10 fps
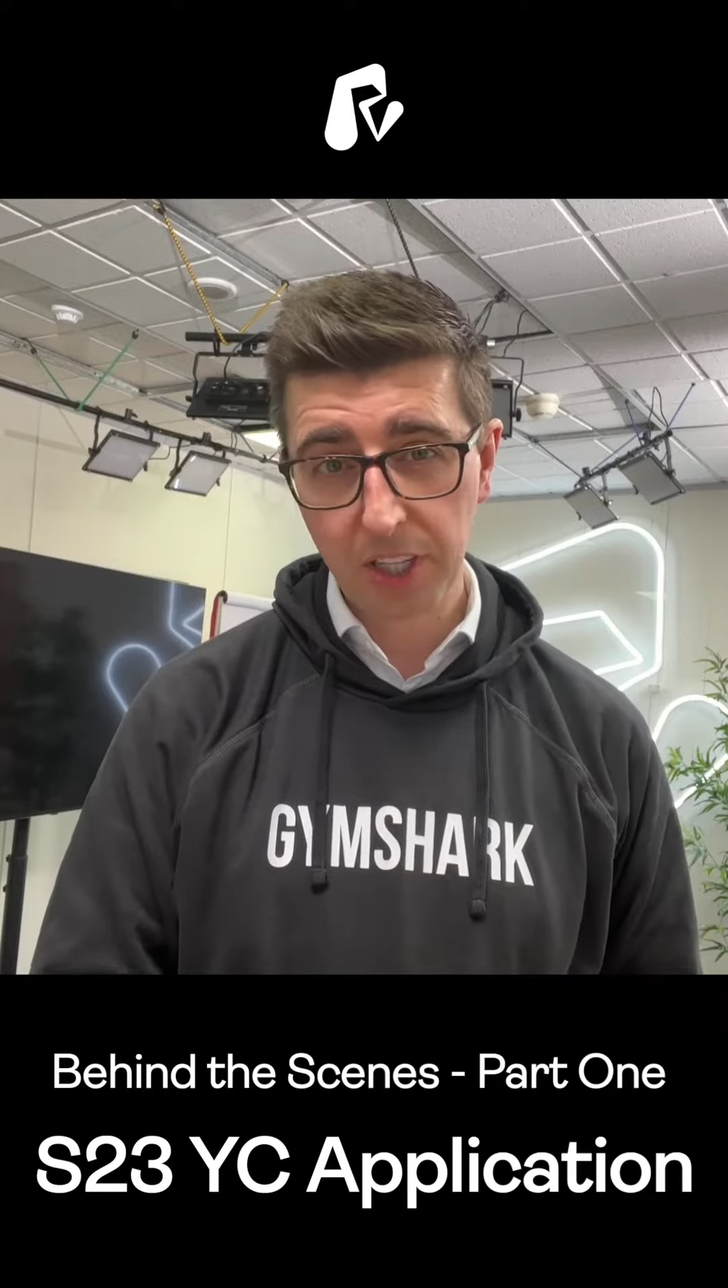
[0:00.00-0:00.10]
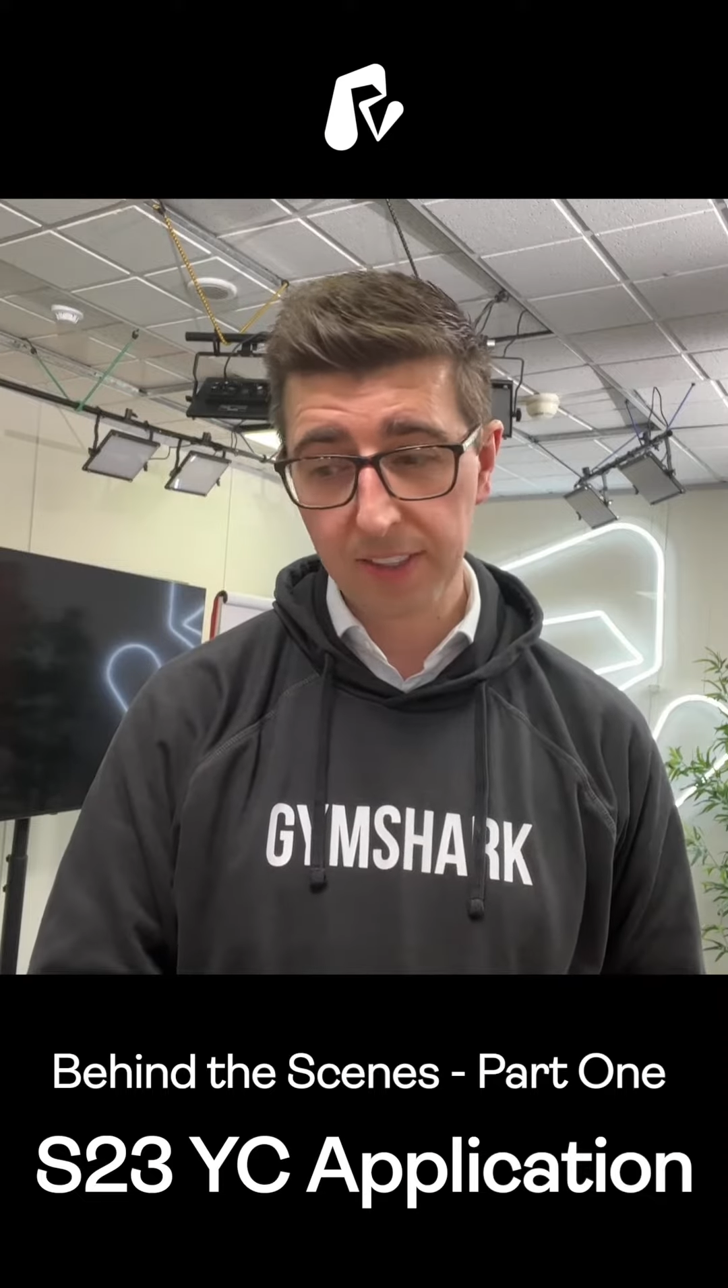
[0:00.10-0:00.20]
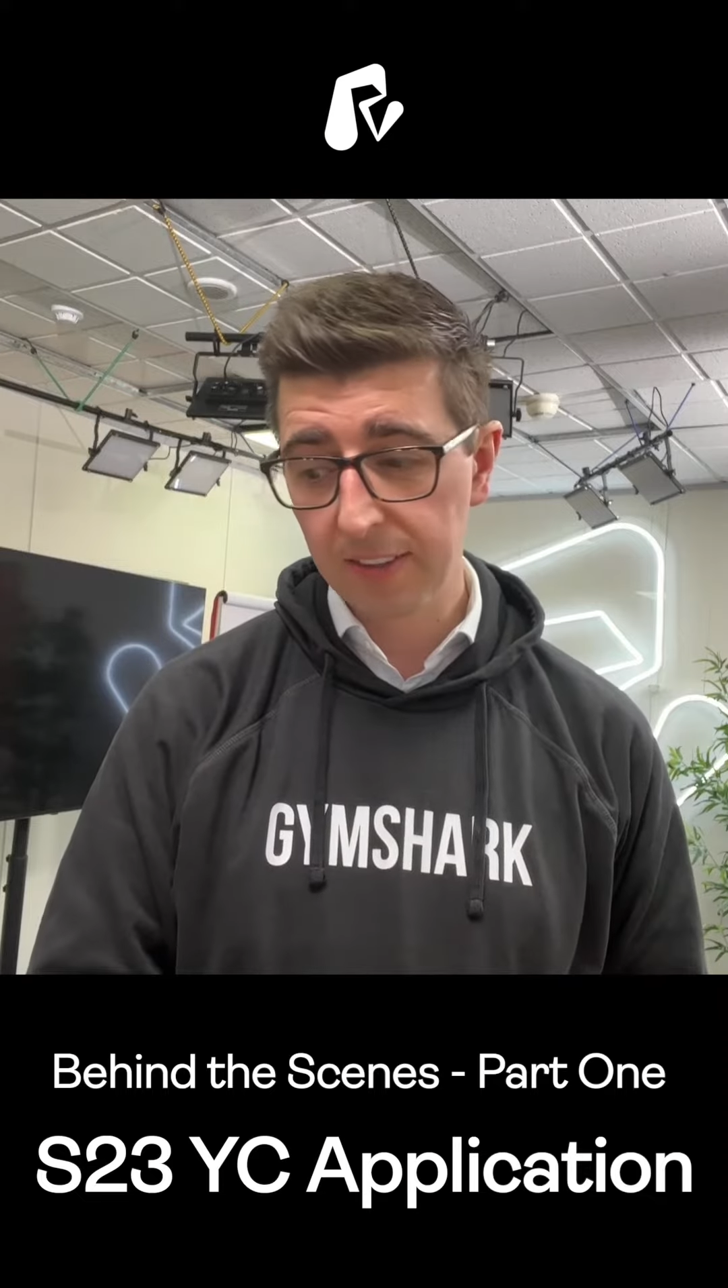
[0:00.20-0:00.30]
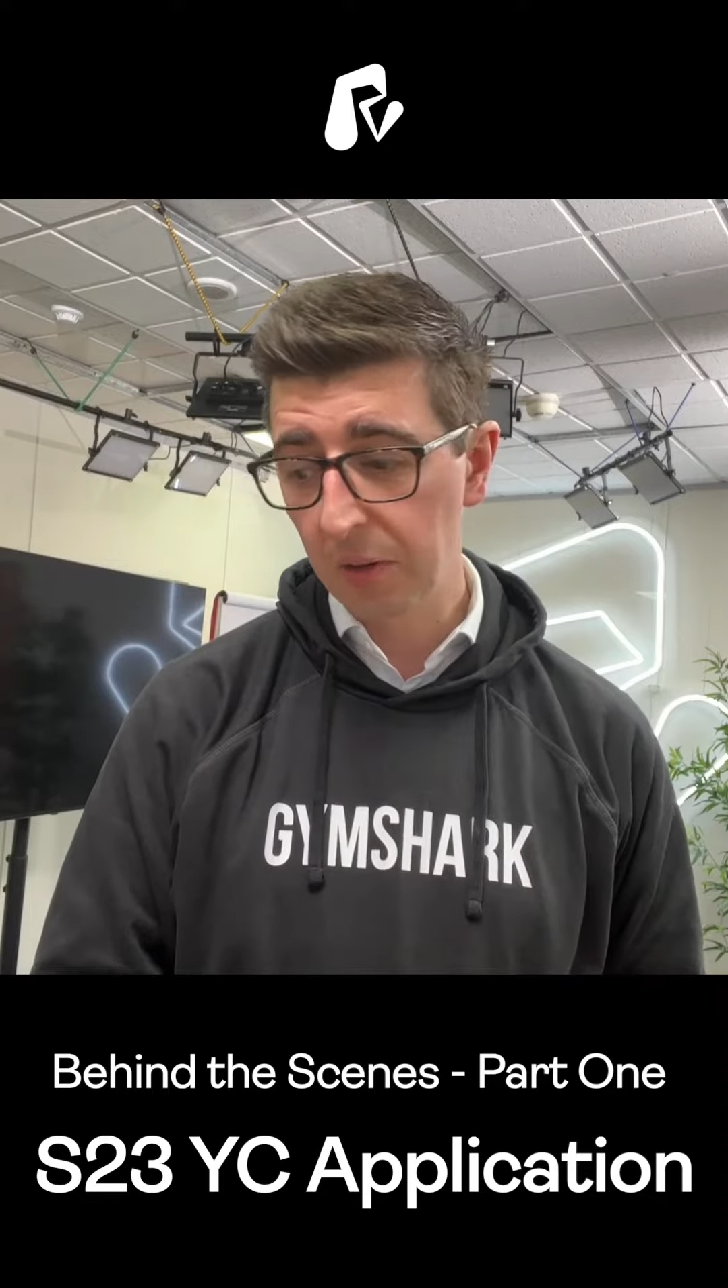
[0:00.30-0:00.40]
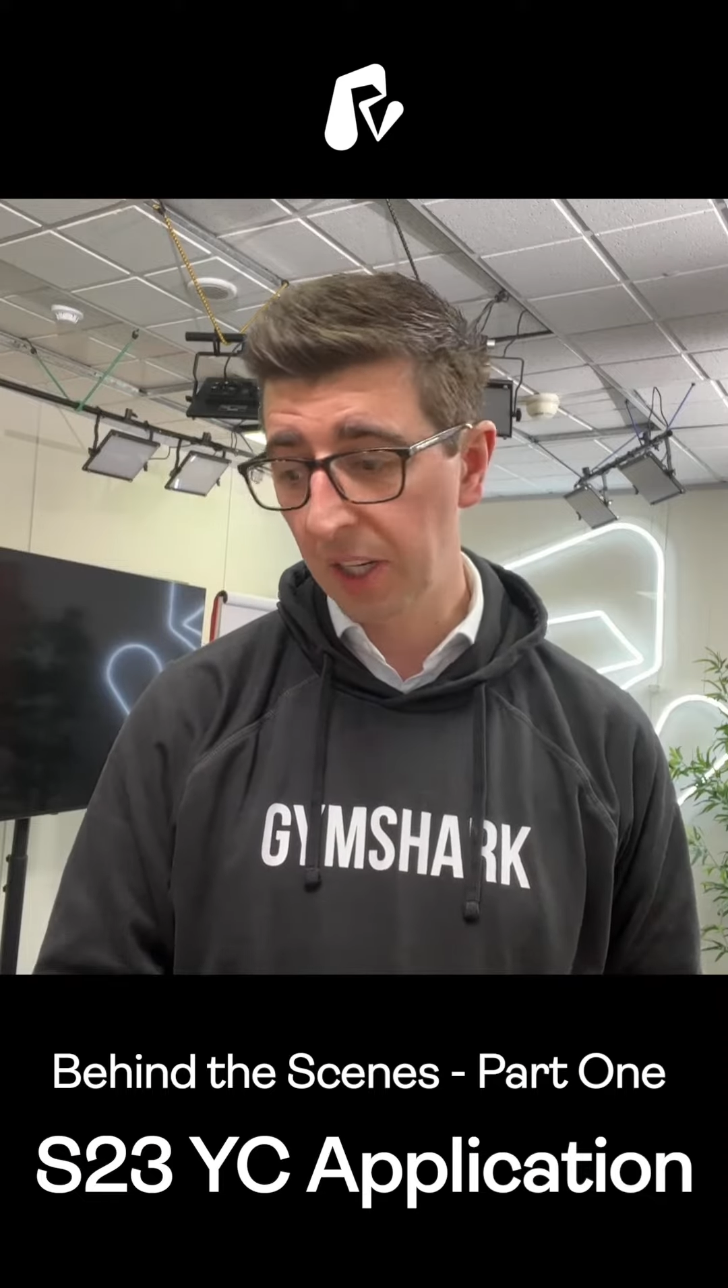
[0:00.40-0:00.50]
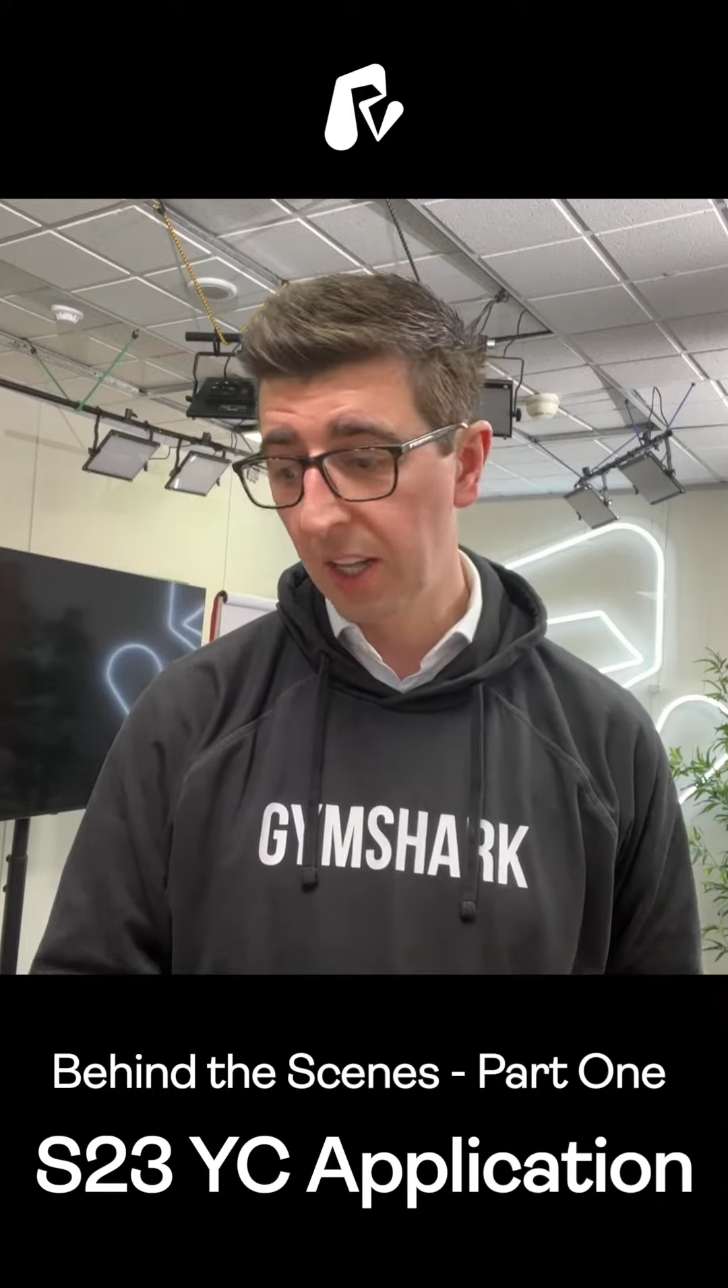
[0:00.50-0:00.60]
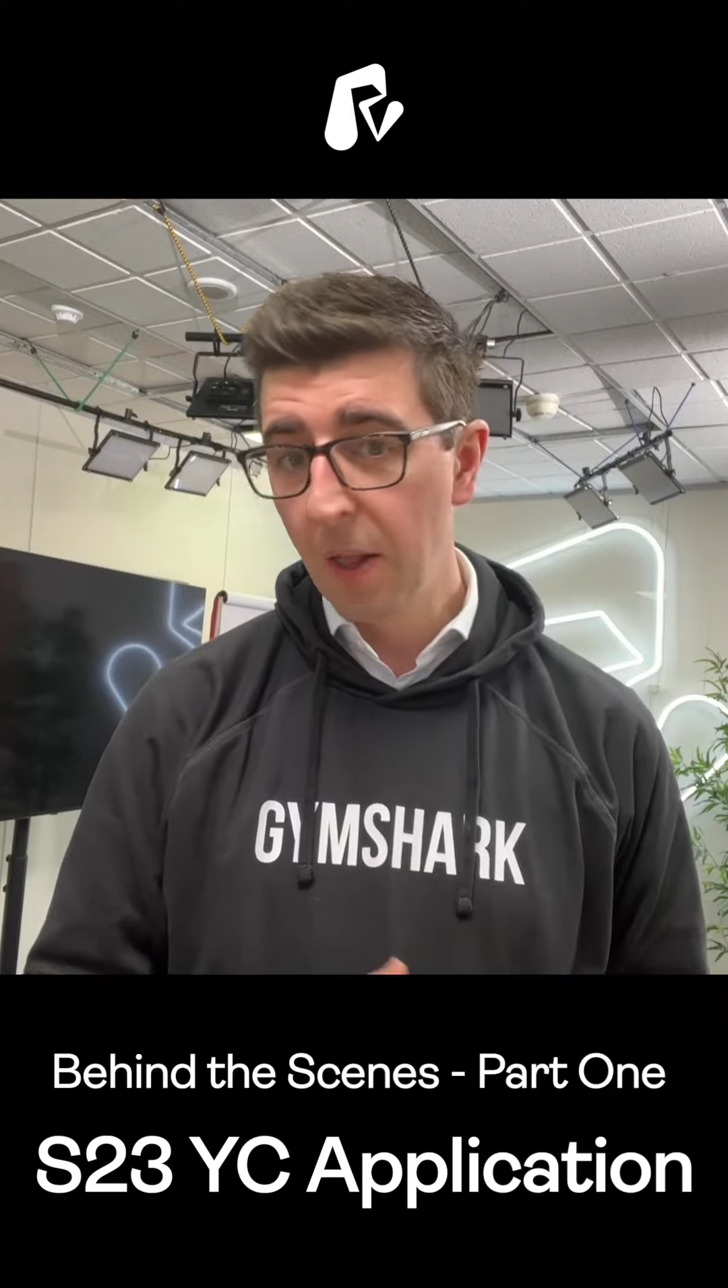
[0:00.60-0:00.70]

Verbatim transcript: to do it,